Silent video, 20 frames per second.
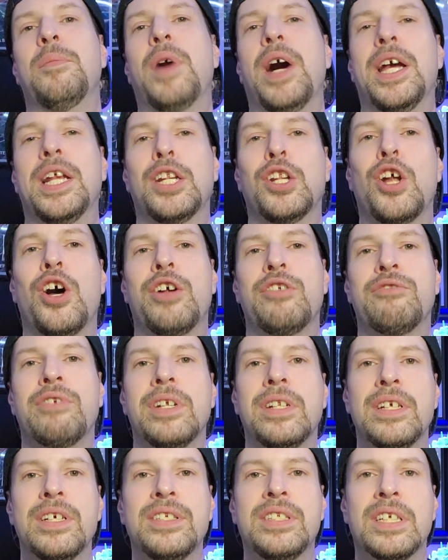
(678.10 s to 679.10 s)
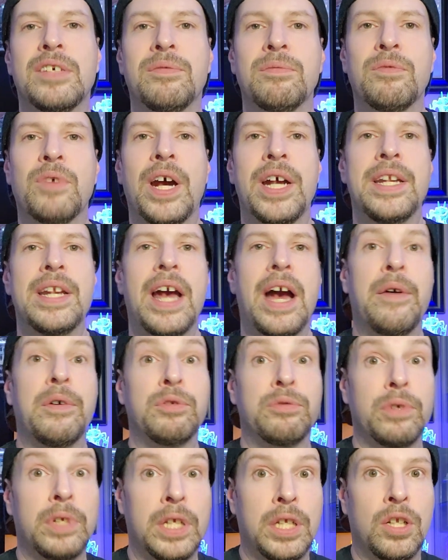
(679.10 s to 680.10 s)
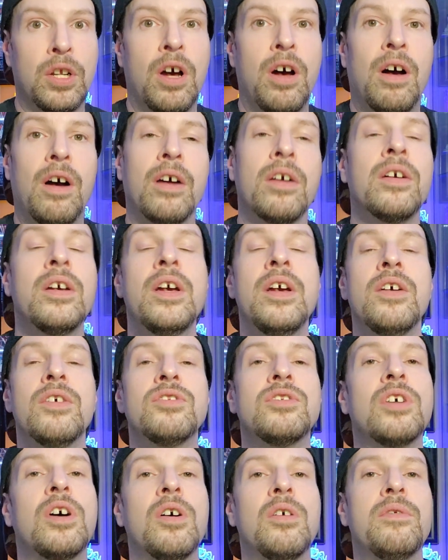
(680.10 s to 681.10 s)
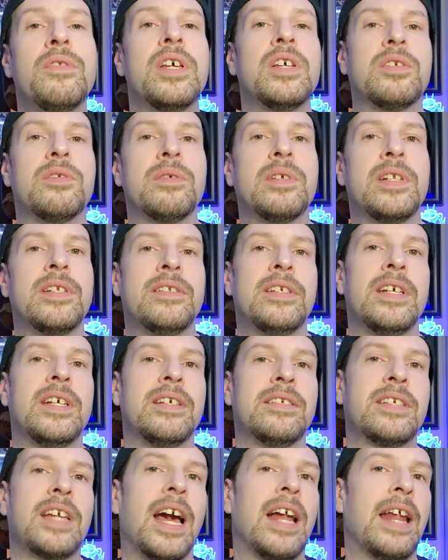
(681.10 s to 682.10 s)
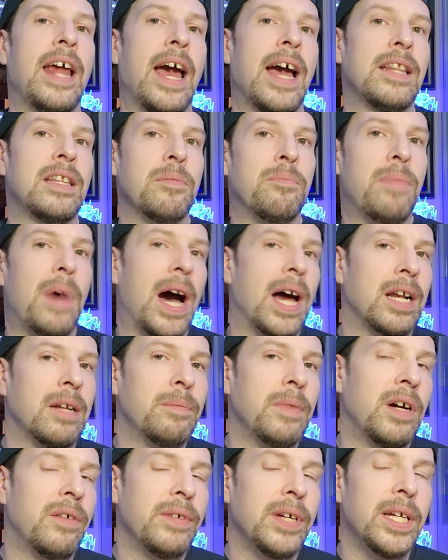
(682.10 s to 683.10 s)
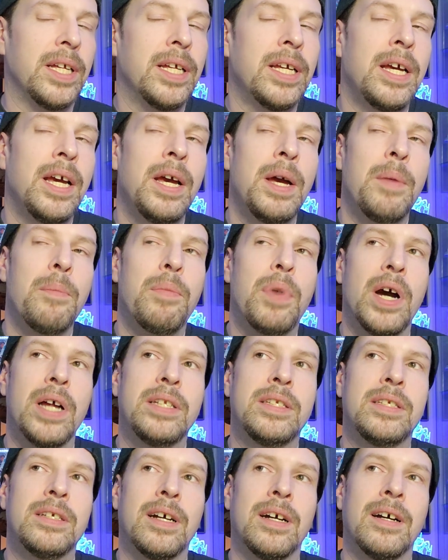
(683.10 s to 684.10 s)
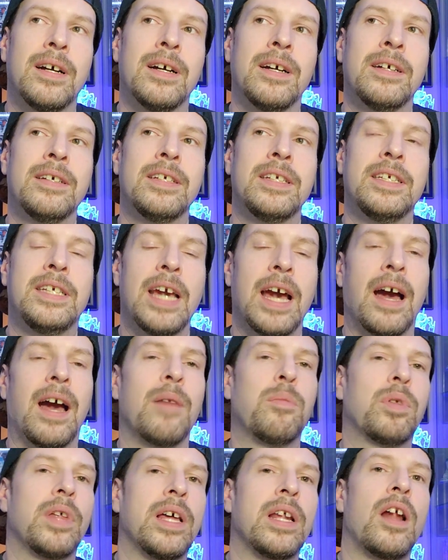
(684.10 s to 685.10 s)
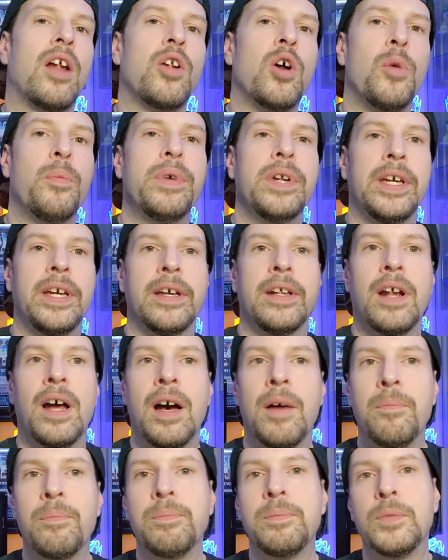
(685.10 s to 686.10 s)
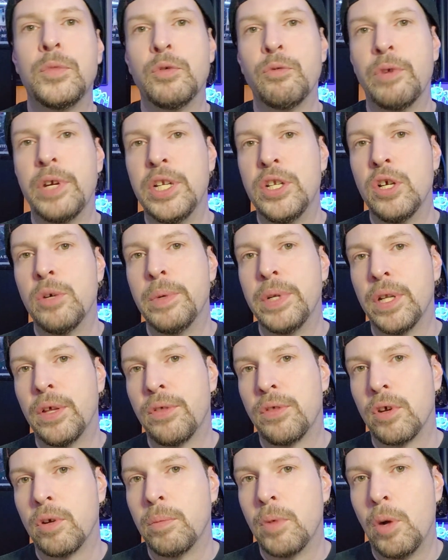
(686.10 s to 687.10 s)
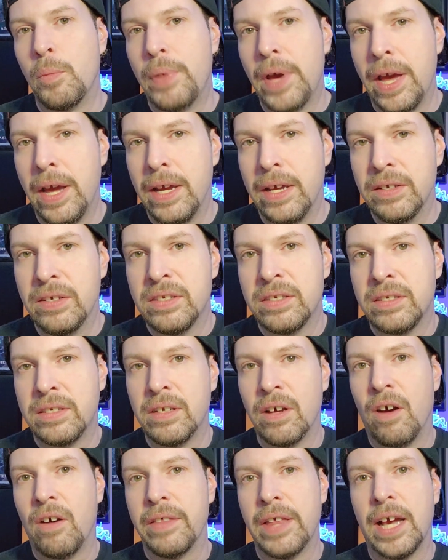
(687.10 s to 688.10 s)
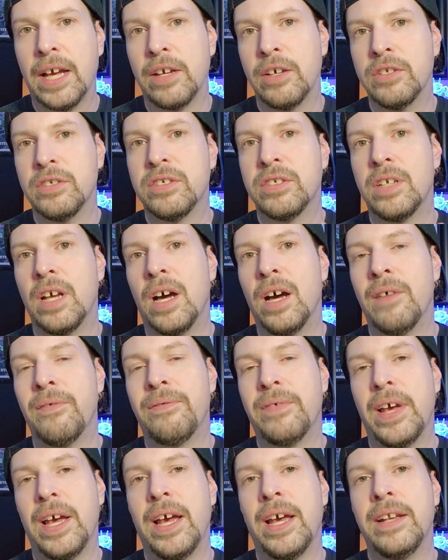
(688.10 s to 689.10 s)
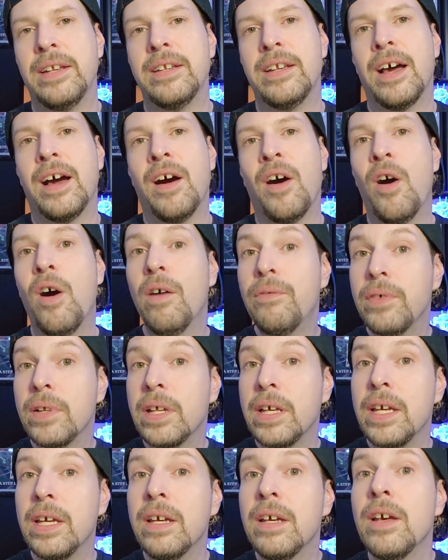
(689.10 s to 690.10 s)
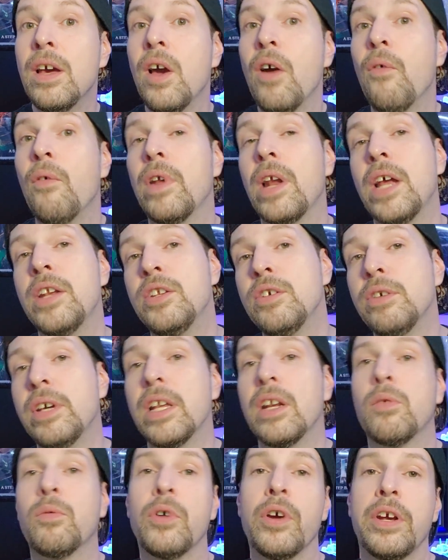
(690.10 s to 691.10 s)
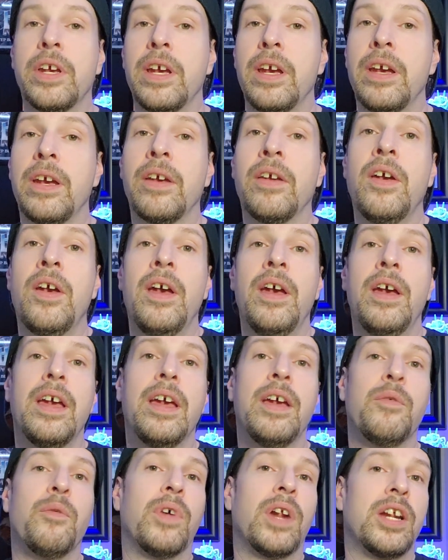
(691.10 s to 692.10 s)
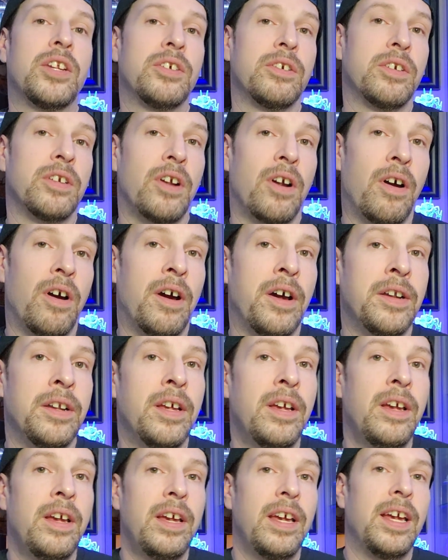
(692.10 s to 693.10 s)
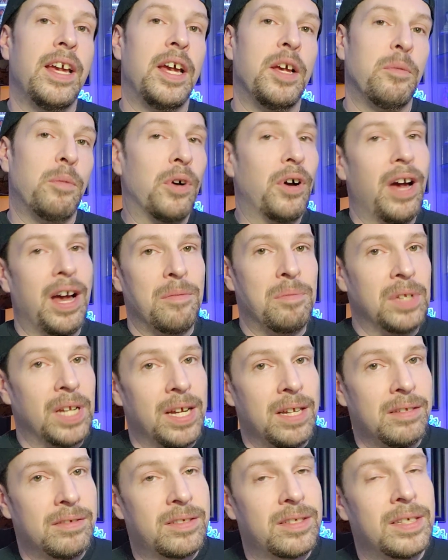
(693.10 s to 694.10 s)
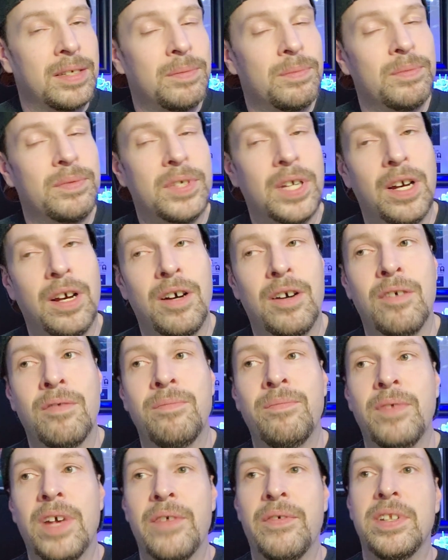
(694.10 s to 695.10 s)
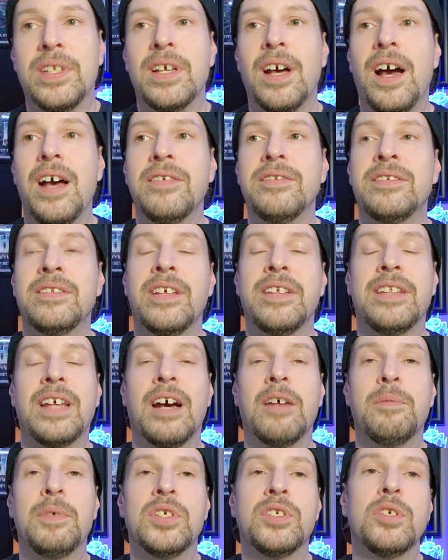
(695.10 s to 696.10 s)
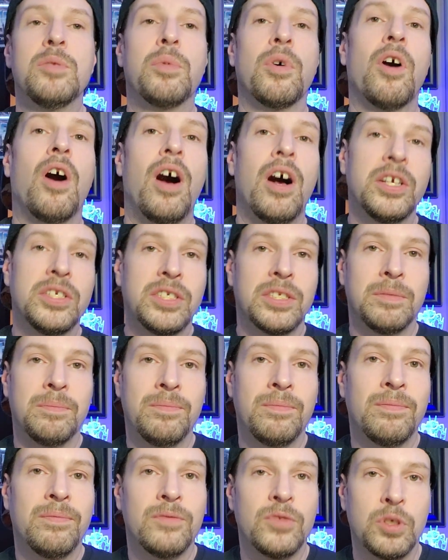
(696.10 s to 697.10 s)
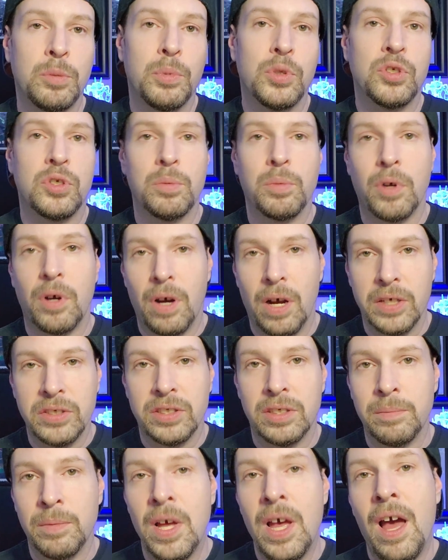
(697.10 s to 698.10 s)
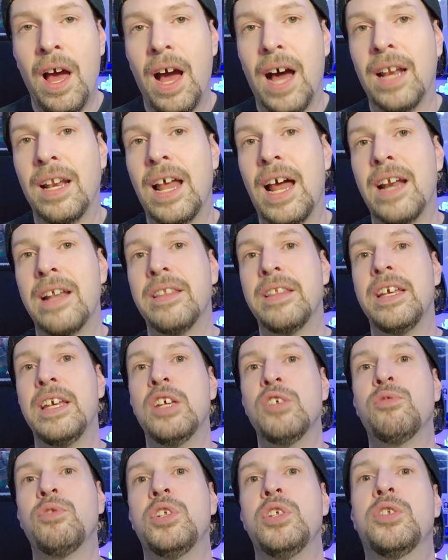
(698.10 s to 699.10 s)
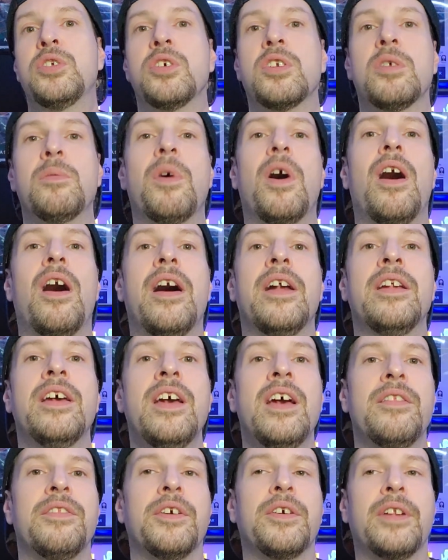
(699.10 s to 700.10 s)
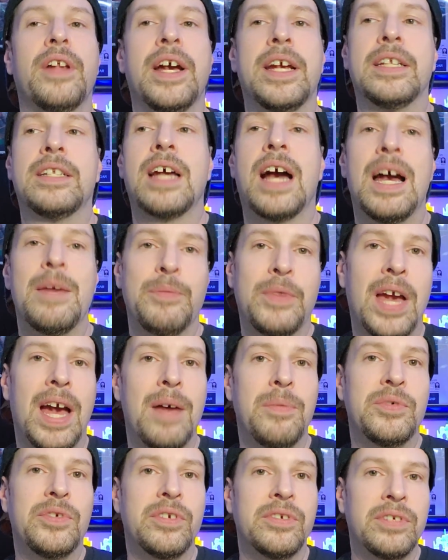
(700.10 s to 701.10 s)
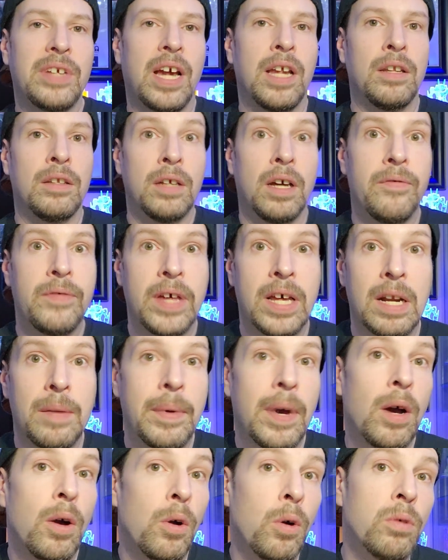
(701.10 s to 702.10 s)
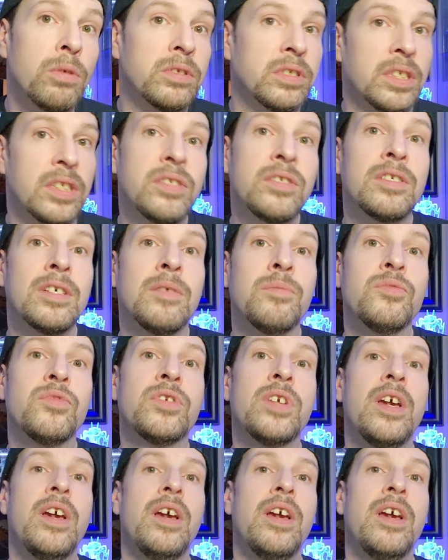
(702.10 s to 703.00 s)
my laundry list of them right now is really long. So this one is kind of at the bottom of it. But uh, yeah, I plan on opening it up, redoing the thermal paste, all that good stuff. And uh, hopefully, when I do get it working, when I turn it on, it will have lights. So if it does, that would be super awesome. Super, super awesome. A lot of these, when you turn them on, they're like time capsules. I love that about old systems.